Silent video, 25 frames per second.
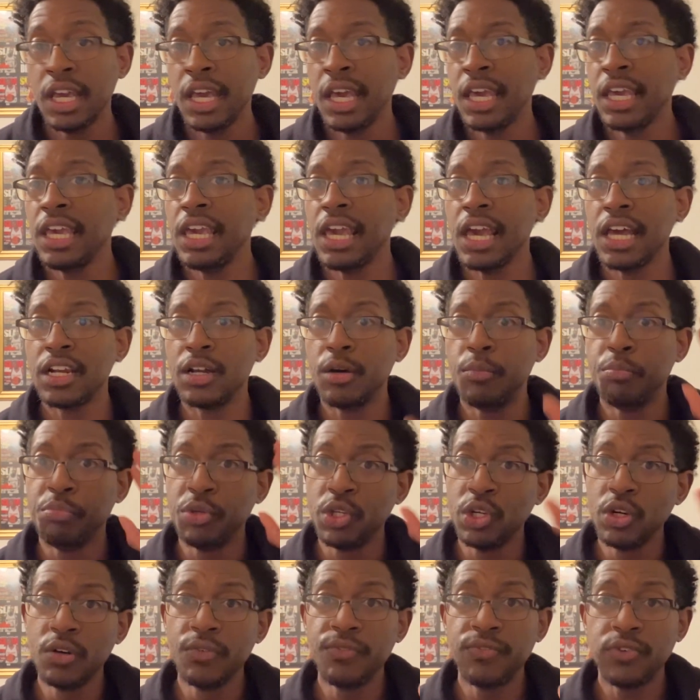He had a
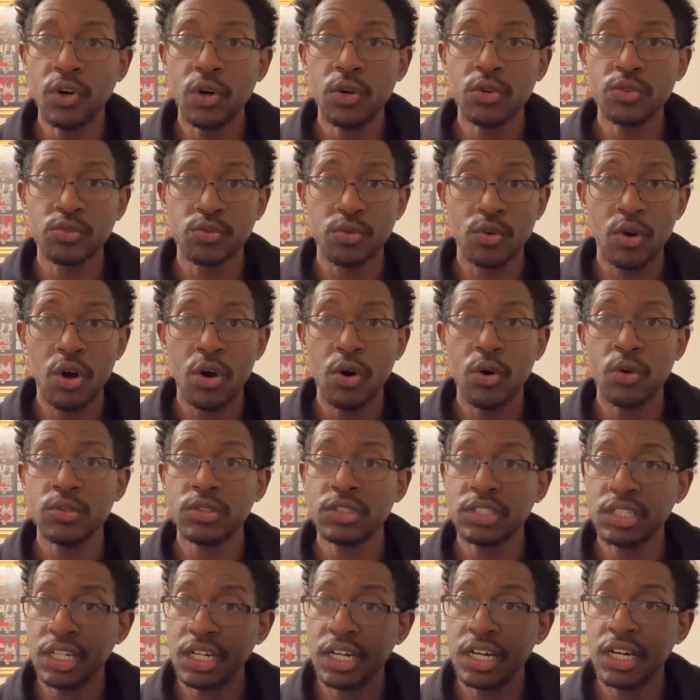beautiful throw
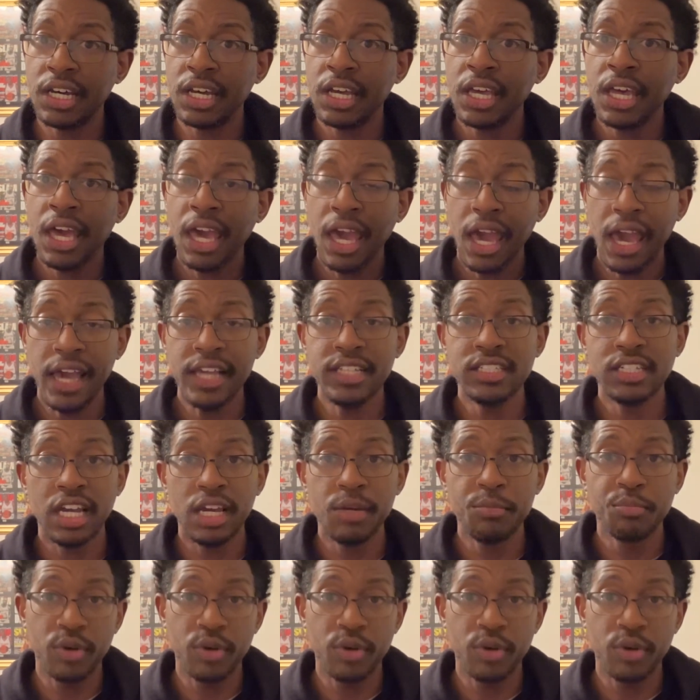to A.J.